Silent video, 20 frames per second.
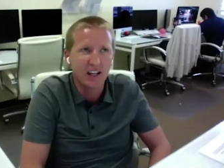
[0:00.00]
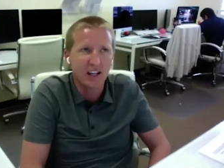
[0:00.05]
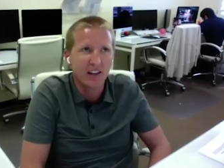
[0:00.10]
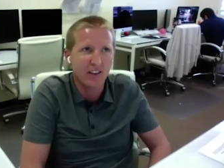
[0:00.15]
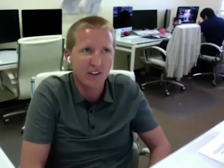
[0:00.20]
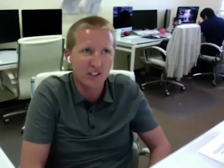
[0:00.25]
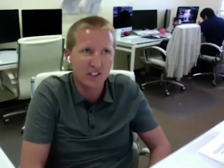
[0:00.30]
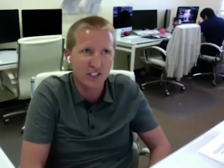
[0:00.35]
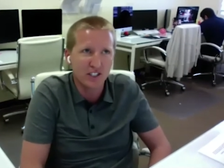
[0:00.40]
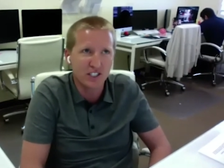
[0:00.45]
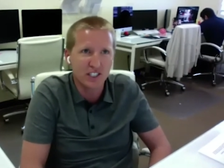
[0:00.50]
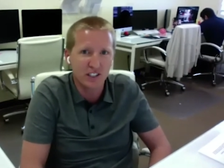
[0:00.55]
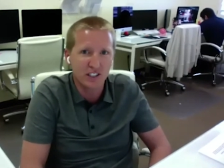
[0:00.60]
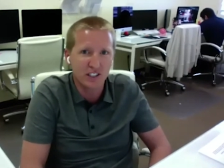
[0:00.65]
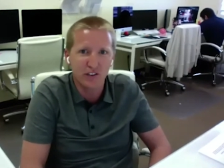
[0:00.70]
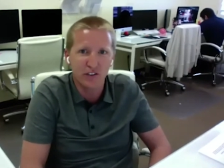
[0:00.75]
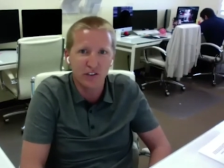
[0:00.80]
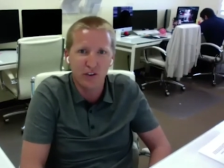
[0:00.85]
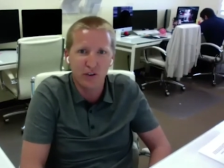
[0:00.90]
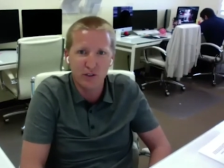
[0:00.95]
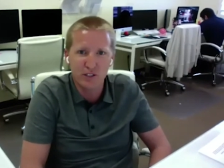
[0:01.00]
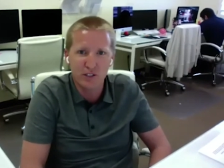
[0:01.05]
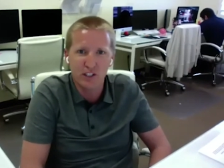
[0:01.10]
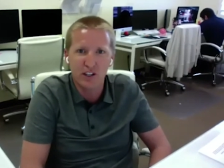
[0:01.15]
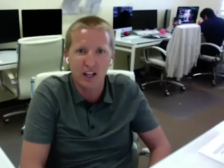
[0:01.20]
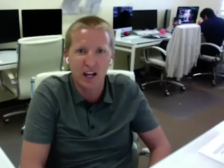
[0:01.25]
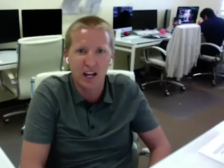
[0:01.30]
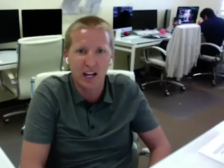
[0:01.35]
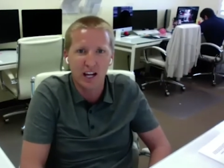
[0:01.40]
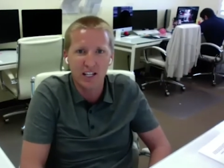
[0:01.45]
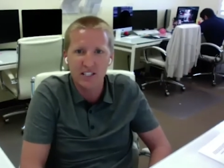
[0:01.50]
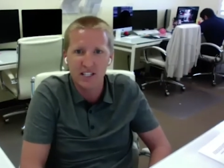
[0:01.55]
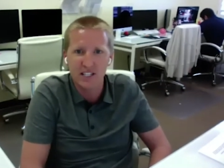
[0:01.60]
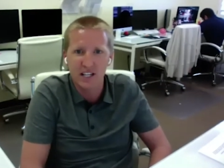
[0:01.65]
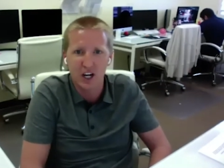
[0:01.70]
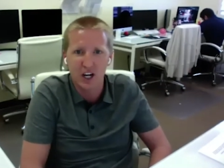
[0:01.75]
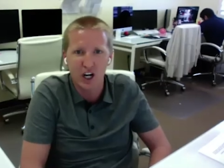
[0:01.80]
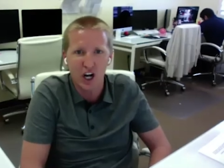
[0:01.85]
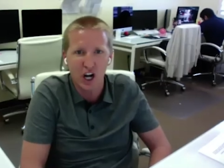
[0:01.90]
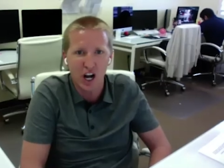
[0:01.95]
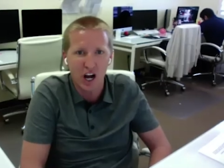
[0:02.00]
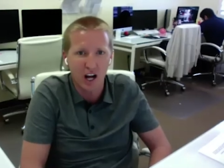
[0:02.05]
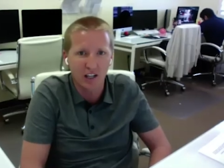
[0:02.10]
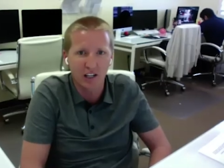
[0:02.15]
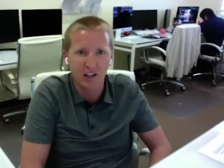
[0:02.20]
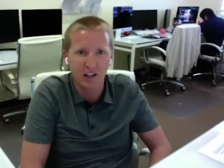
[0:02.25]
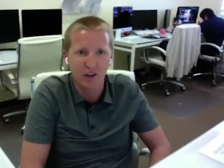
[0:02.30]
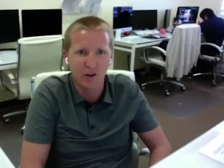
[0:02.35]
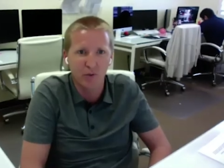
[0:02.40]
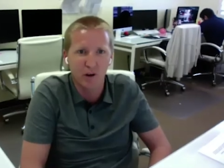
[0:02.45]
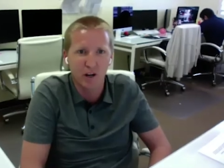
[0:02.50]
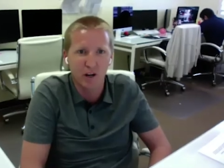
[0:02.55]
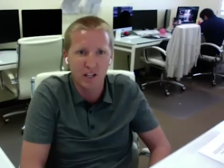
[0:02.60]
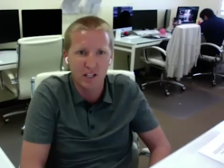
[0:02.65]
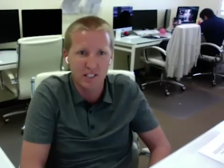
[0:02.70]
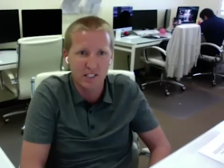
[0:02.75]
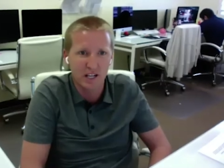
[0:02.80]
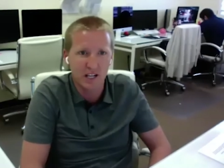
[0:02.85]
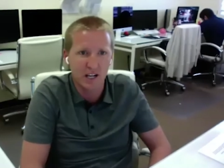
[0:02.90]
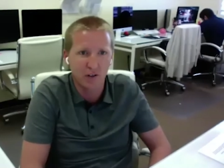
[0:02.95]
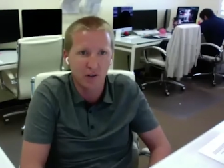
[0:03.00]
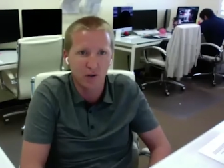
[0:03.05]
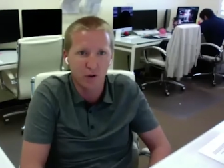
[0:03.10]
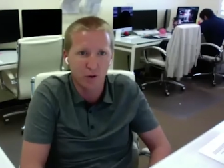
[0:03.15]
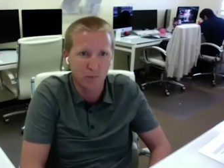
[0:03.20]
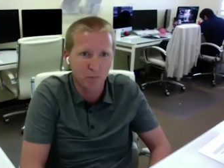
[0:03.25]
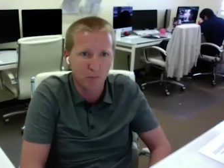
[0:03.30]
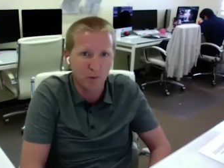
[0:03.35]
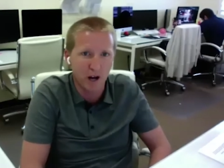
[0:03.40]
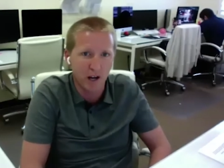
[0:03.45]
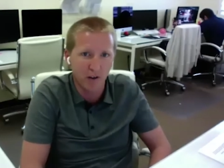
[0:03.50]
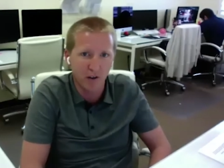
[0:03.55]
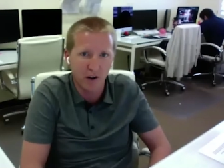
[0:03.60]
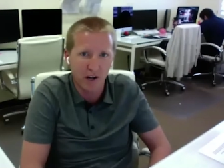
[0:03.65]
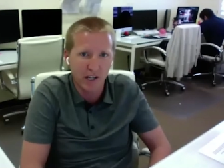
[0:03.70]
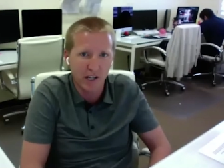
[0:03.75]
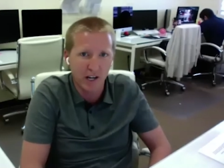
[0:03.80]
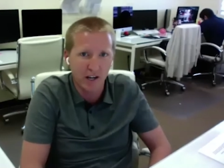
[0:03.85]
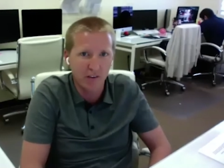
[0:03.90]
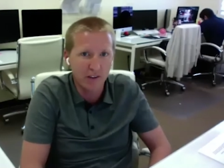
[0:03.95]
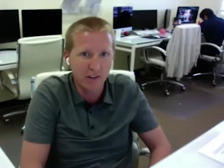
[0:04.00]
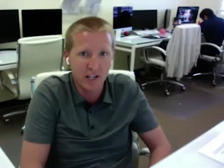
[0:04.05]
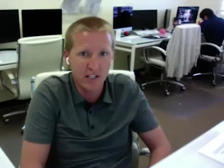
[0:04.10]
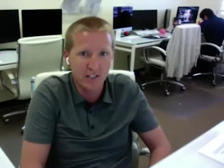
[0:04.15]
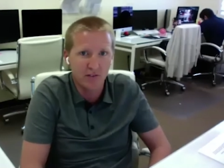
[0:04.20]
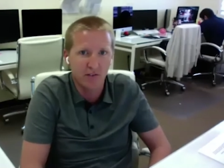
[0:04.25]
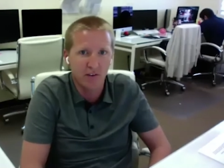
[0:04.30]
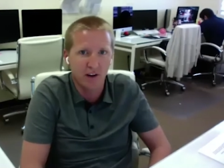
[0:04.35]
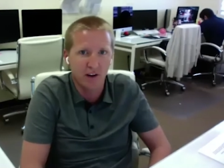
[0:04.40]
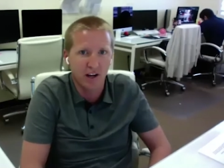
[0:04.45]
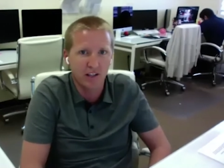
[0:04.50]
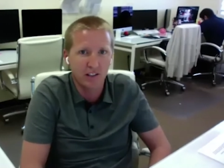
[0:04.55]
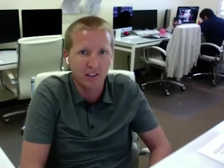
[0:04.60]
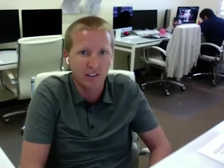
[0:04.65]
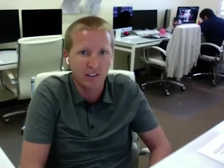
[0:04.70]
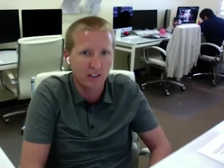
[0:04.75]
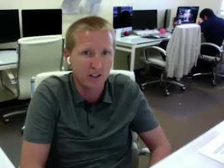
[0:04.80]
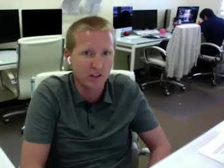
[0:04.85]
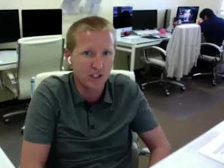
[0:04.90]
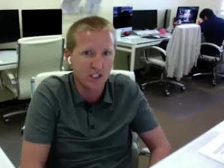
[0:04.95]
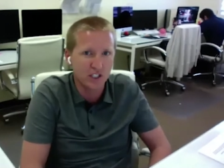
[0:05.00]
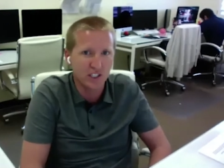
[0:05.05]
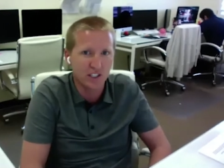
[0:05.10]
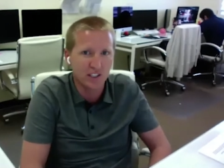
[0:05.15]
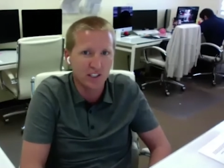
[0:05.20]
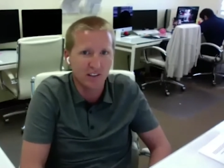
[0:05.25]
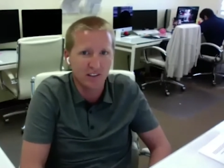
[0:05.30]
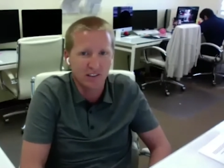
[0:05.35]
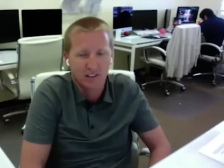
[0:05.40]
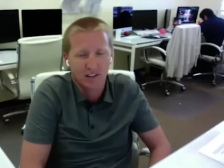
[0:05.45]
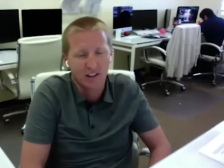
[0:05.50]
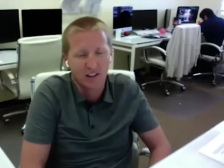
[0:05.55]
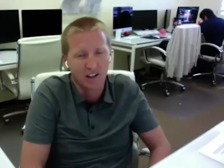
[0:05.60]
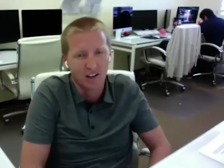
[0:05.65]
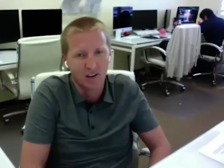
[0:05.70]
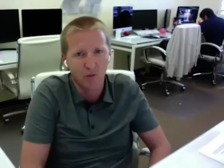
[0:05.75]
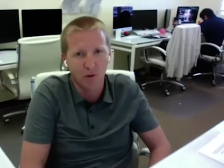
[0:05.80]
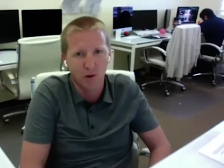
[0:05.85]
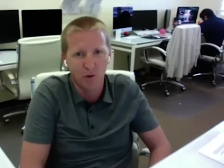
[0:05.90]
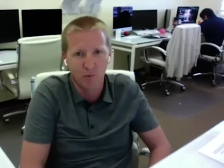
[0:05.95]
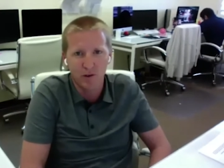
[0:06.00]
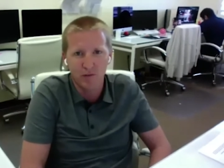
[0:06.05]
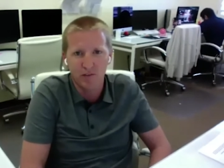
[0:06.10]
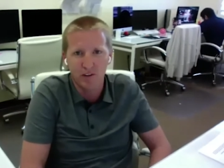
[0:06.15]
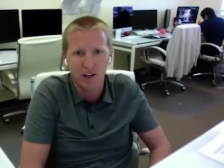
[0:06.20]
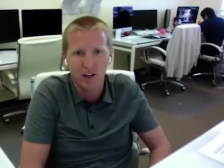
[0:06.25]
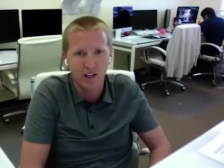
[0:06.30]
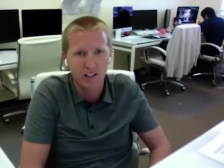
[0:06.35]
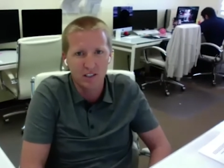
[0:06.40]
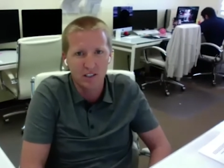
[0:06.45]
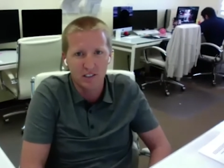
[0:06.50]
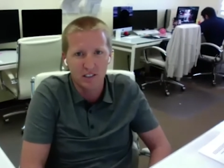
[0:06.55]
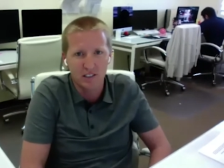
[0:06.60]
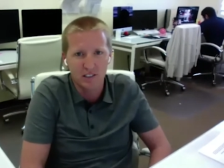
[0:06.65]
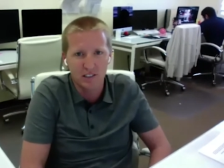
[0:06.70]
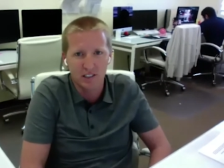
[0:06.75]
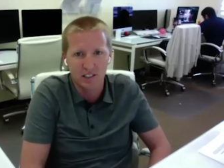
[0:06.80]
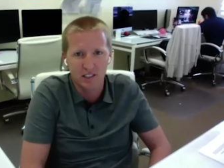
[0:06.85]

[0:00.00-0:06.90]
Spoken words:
there's still those clients that are not going to want to sell or buy right now, and that's fine. What we've done is just